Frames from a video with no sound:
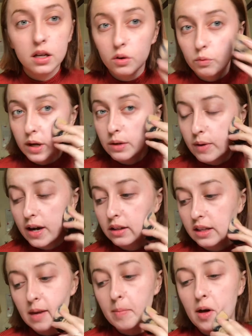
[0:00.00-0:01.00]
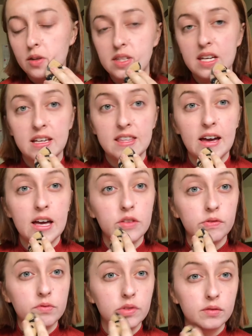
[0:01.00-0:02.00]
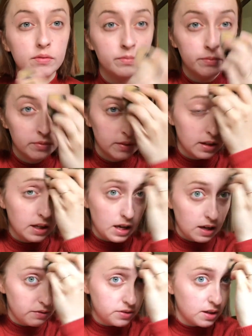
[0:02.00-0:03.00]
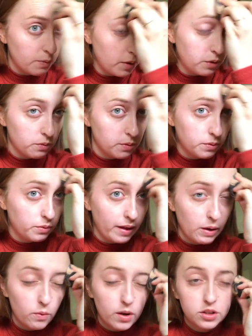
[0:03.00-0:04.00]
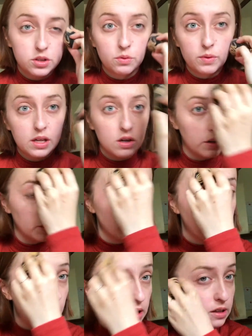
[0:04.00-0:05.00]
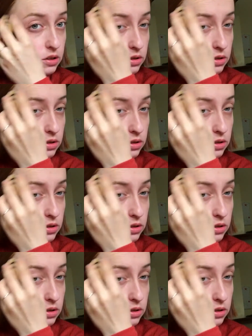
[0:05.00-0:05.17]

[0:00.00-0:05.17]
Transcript: Wet n Wild came out saying that if someone wants to recall their product or